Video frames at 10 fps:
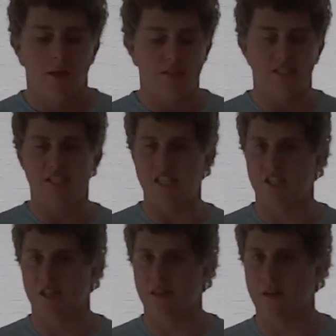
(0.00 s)
It's
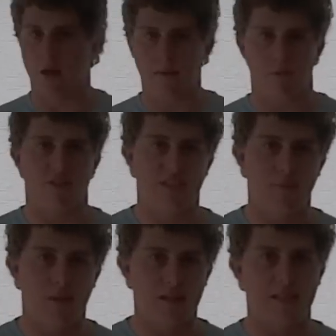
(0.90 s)
essentially the Nike Plus
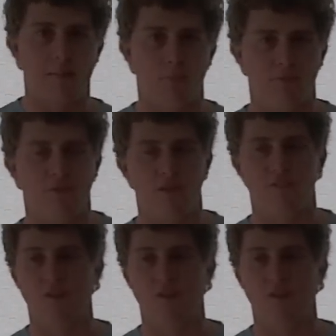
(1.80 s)
GPS app for your